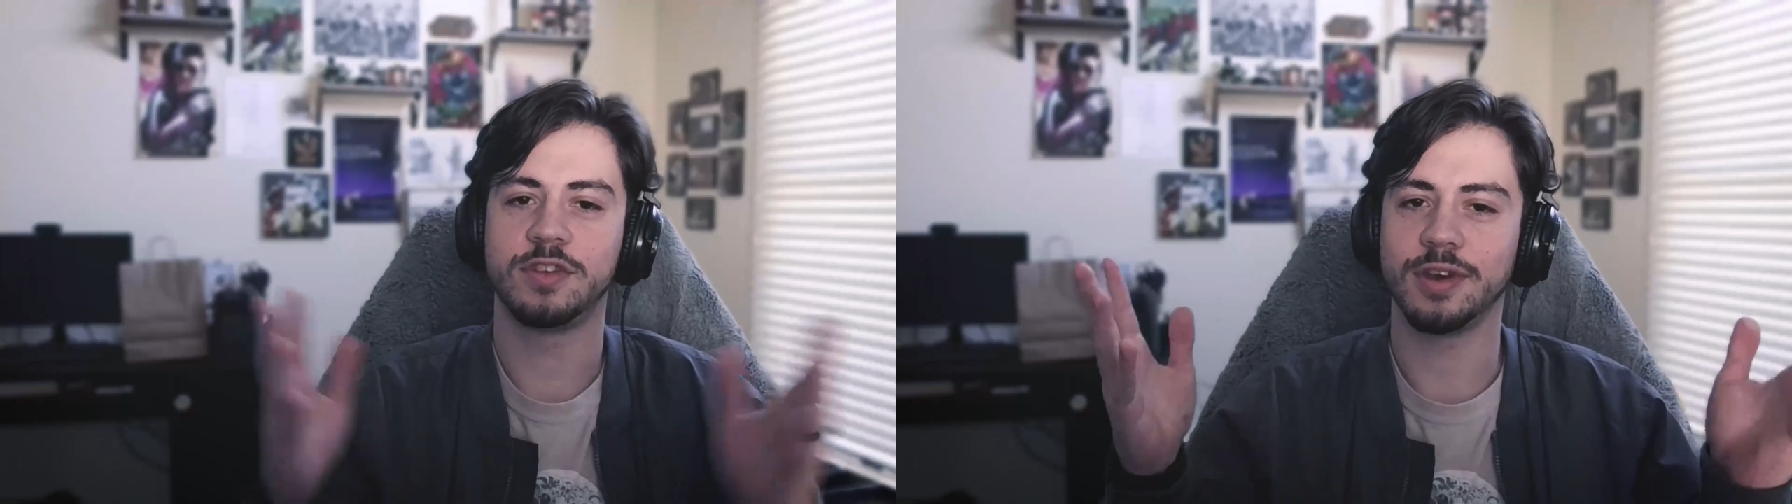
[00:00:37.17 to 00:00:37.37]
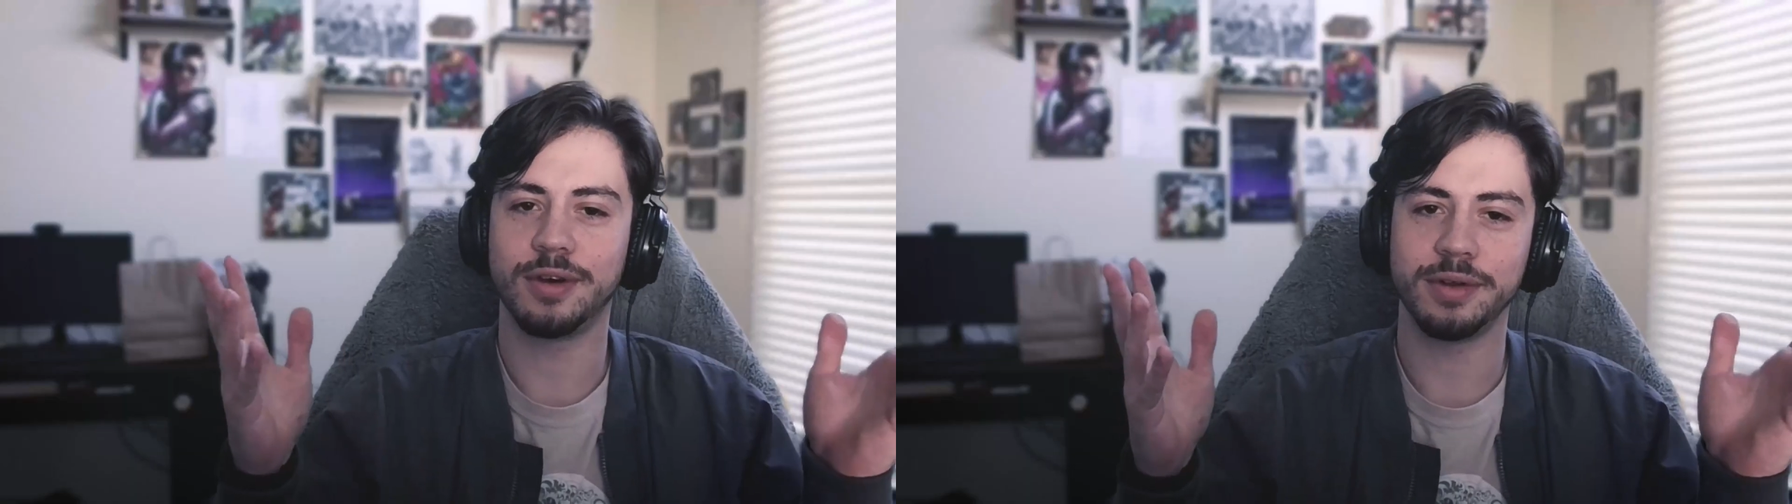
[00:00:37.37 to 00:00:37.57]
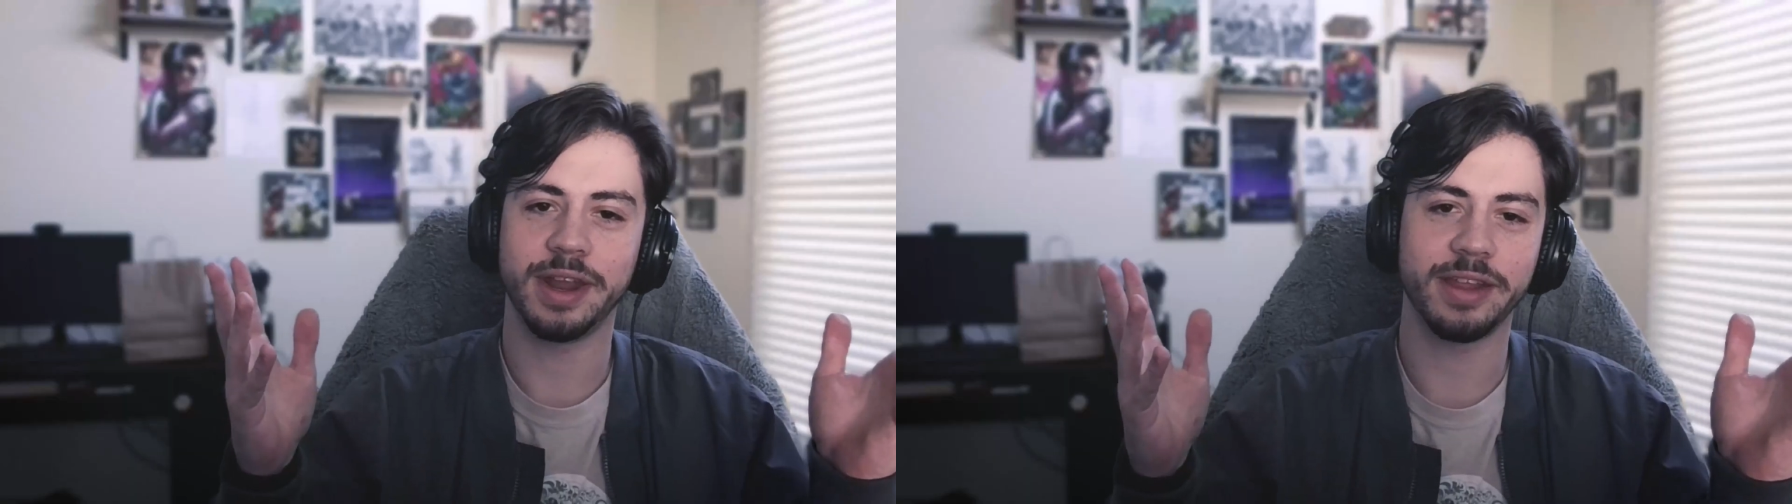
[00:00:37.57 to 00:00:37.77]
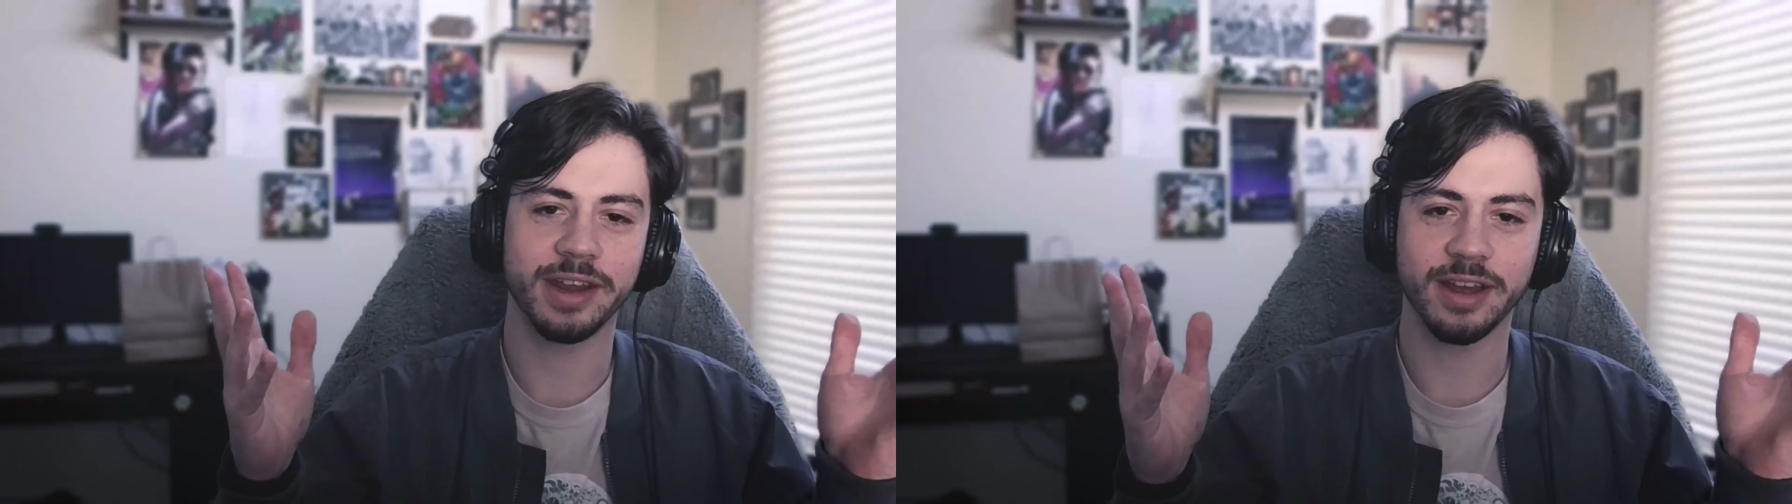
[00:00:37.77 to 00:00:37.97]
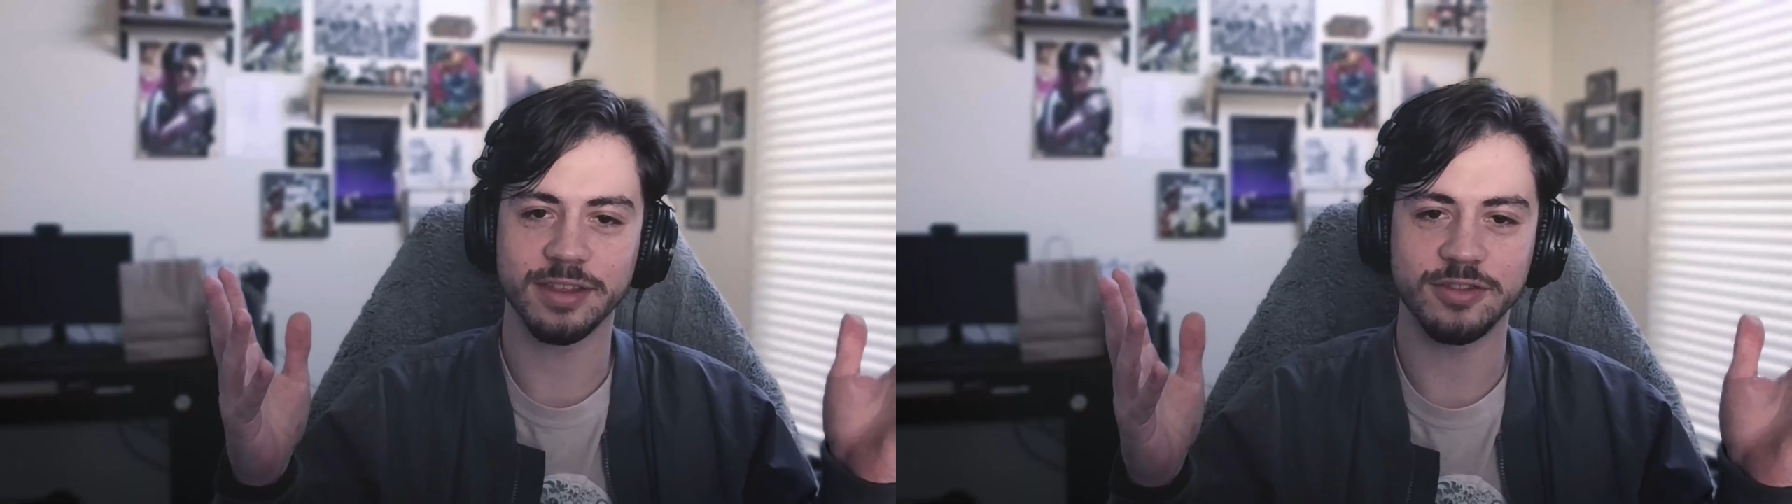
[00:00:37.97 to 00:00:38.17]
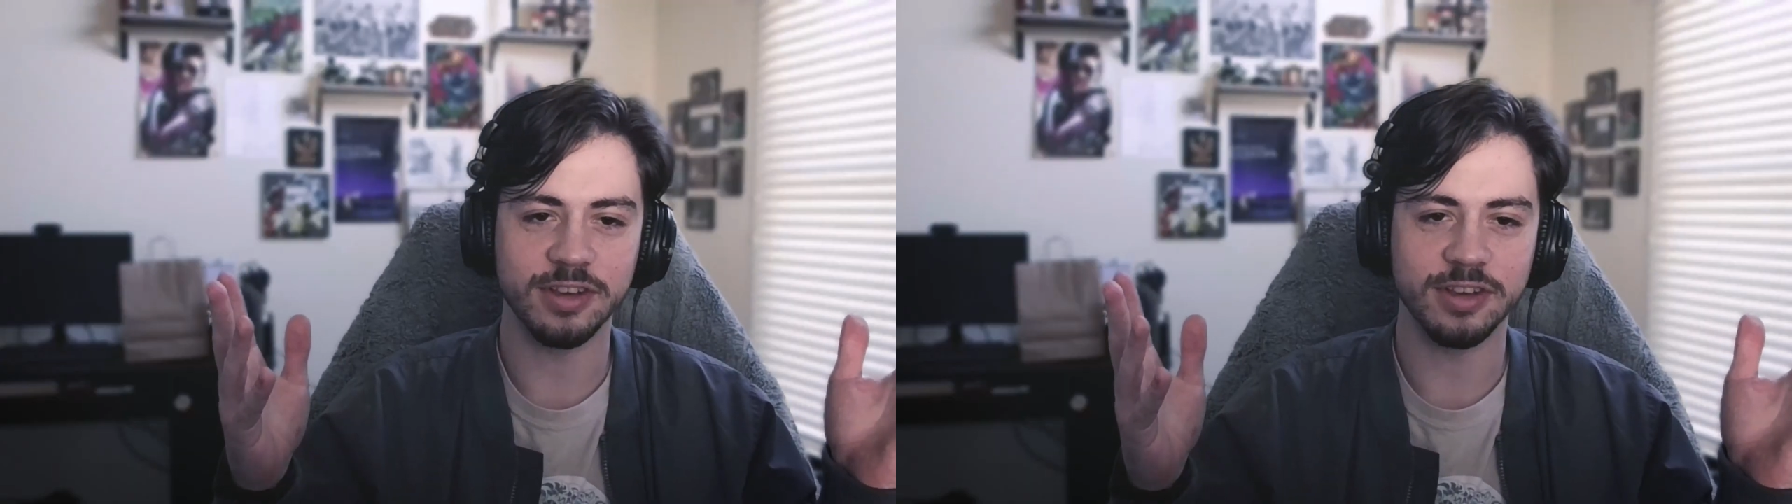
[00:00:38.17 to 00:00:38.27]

So now that I got the